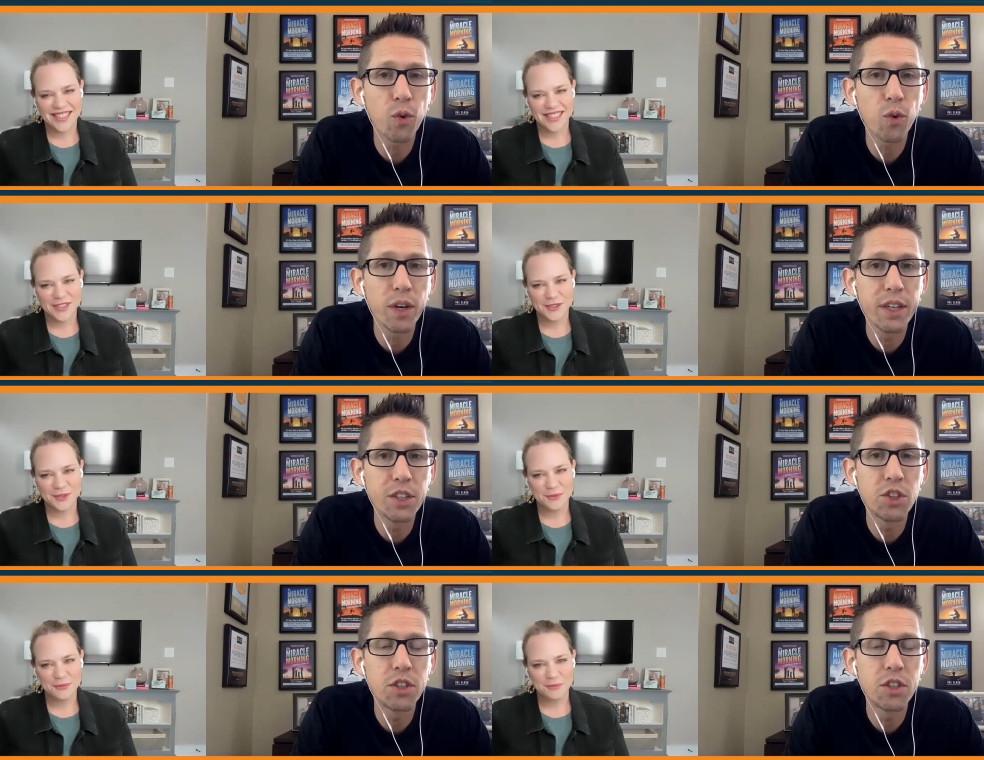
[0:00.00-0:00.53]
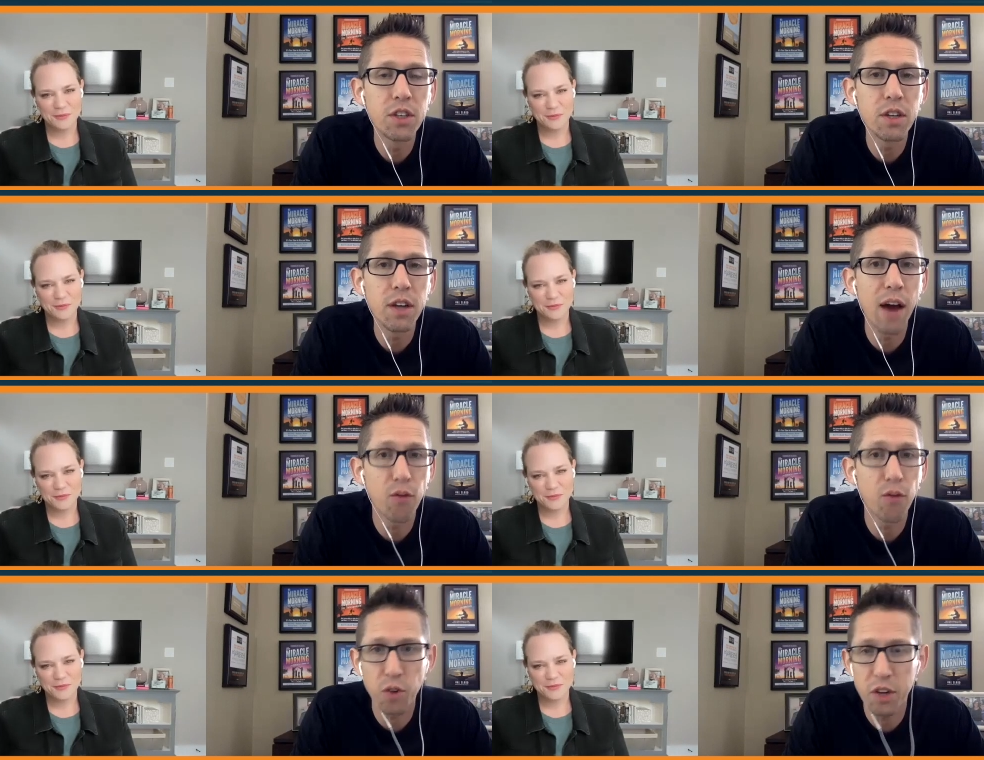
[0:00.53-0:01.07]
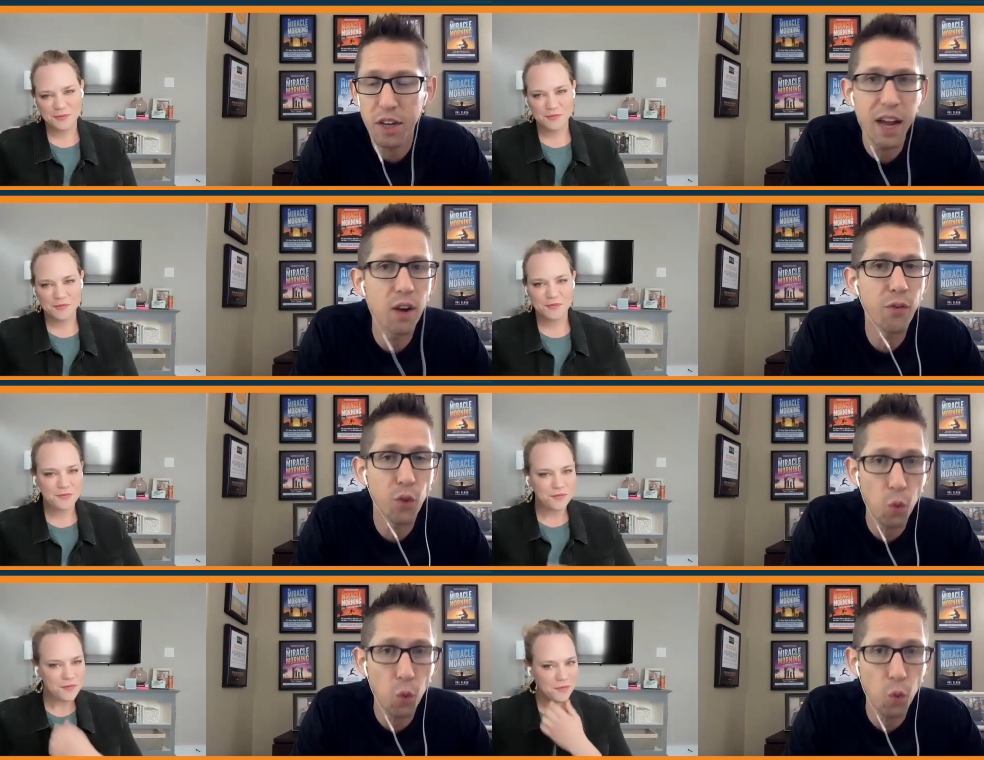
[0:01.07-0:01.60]
Speaker 1: averaged
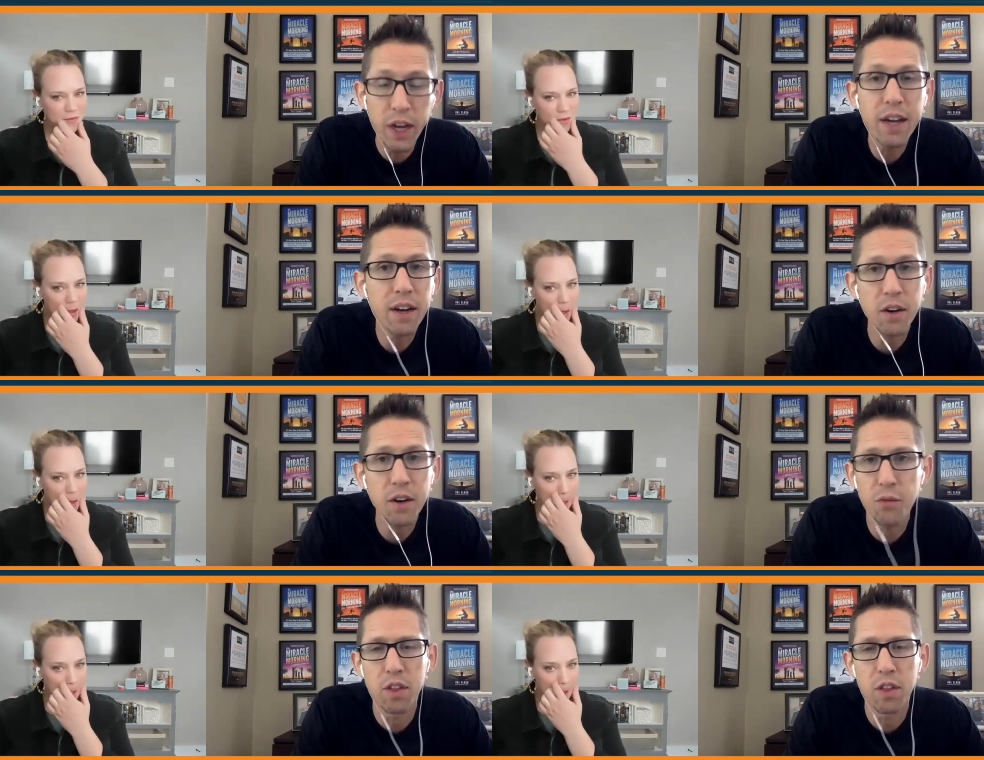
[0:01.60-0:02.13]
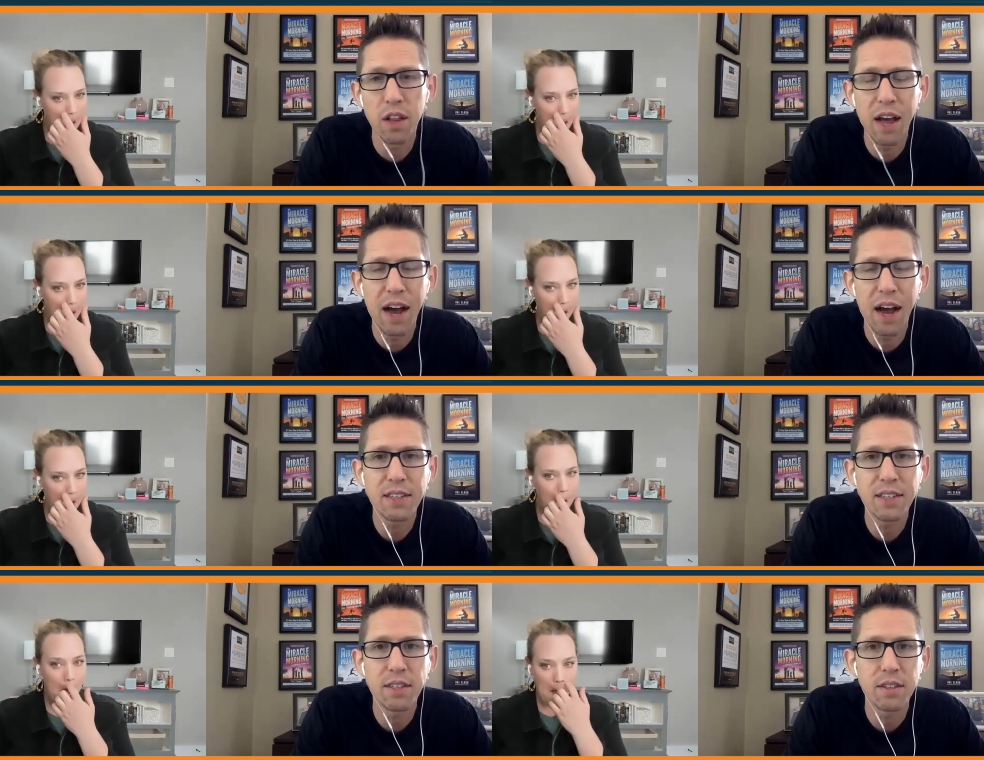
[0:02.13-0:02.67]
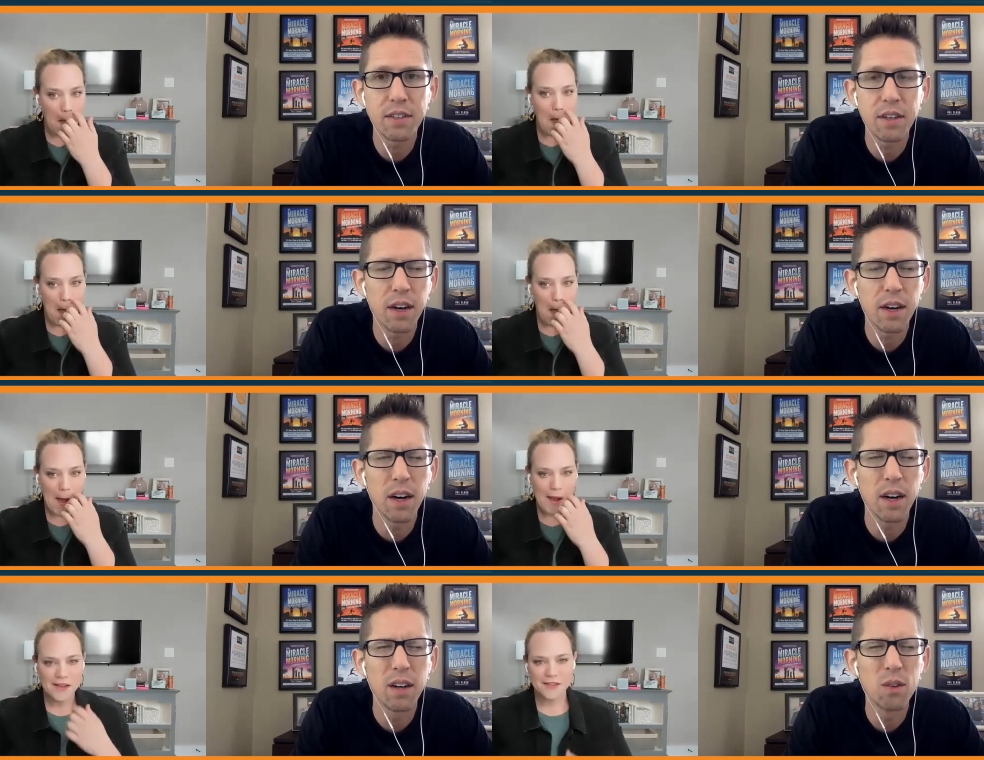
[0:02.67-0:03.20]
every day of the week for the
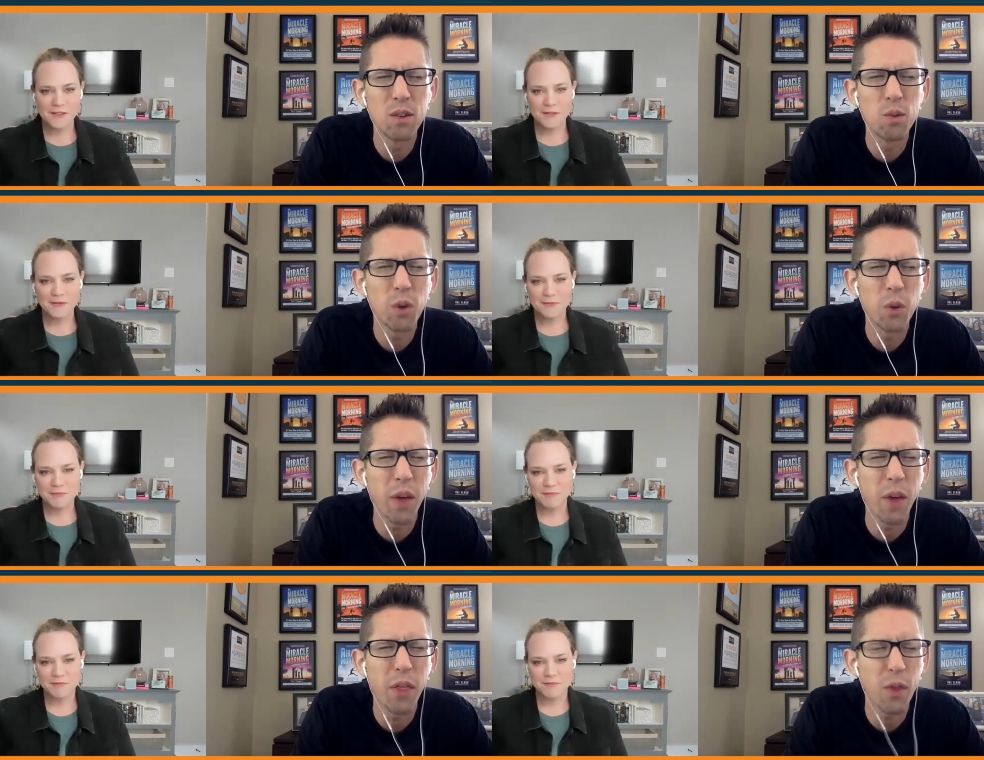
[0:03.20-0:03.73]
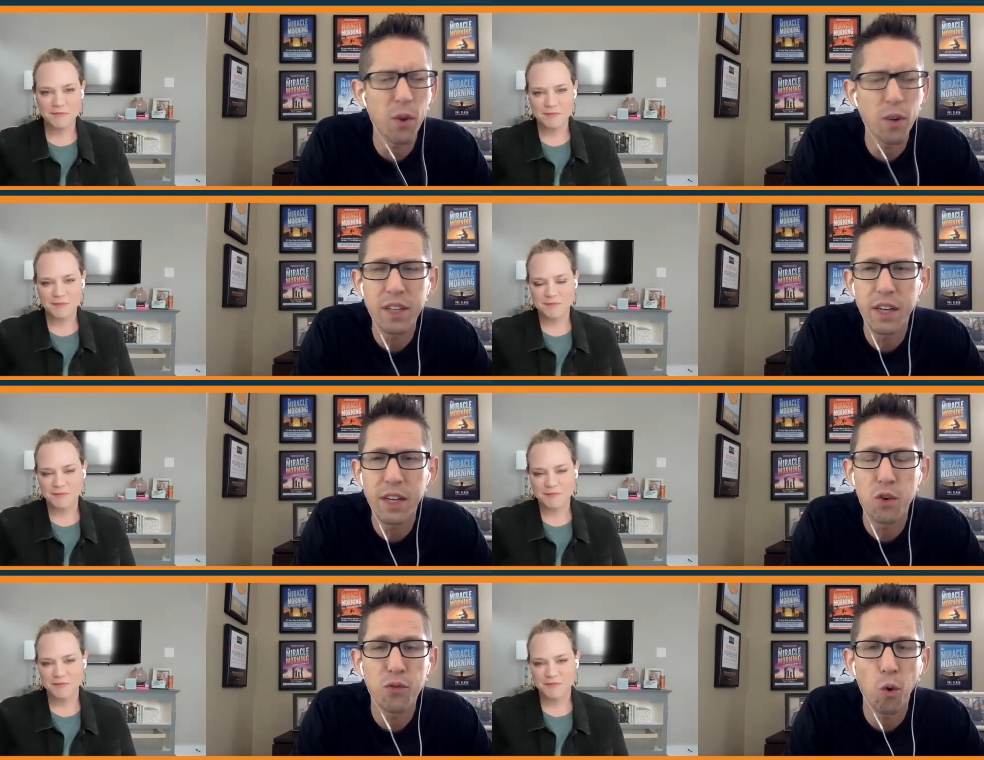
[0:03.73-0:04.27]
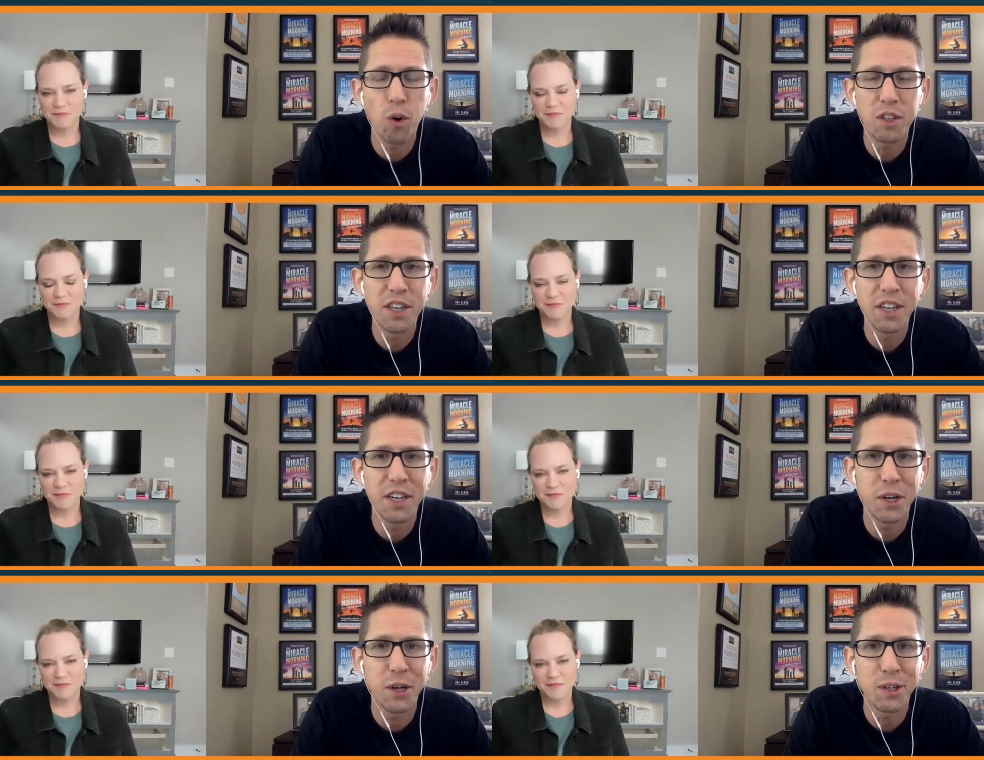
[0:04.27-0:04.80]
last, uh, what we at 13 or
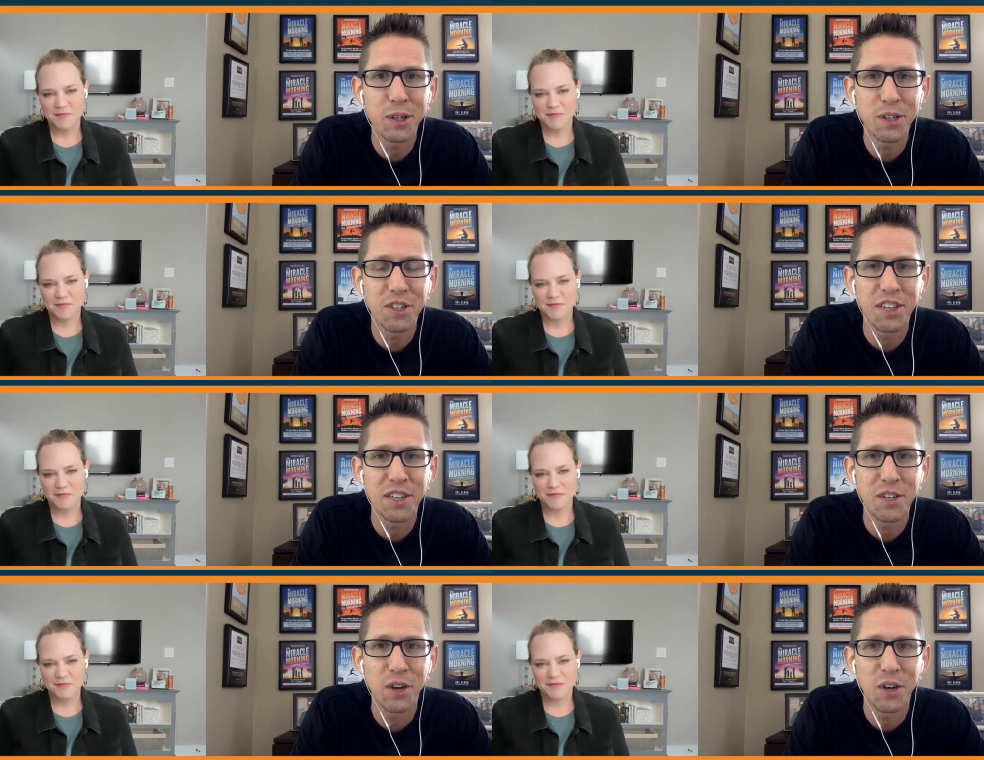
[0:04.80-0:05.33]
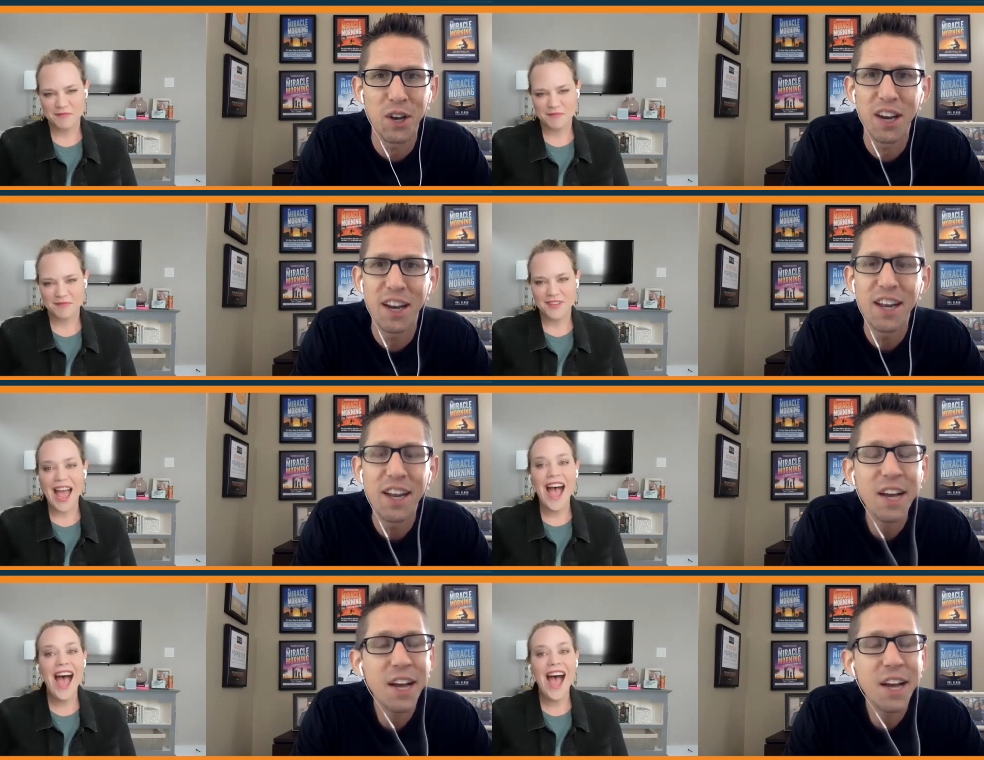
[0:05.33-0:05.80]
14 years since I started it.